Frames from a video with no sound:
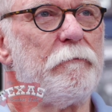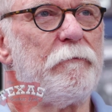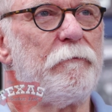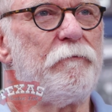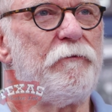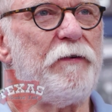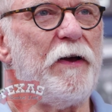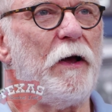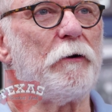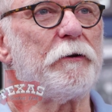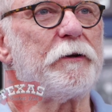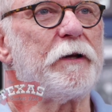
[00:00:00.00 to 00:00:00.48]

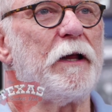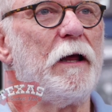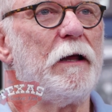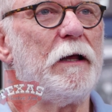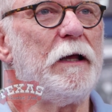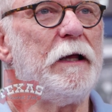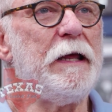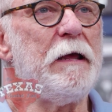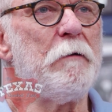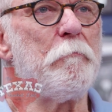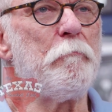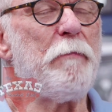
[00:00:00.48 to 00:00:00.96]
felt
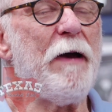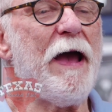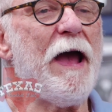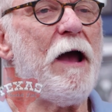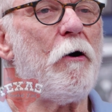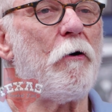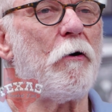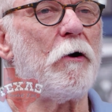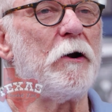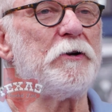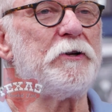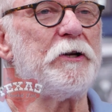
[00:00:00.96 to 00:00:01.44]

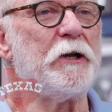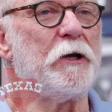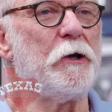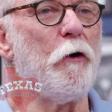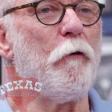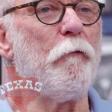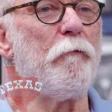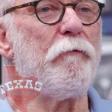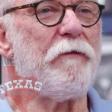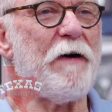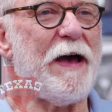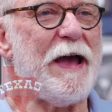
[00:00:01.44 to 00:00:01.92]
empowered to
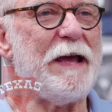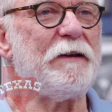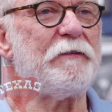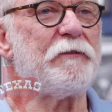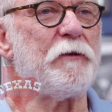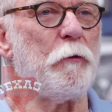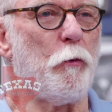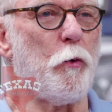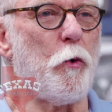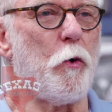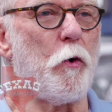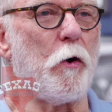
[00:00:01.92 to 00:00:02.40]
go fight
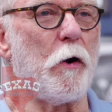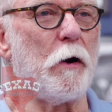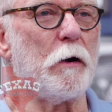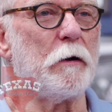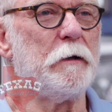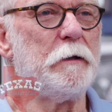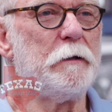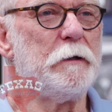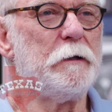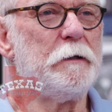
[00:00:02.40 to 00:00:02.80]
the war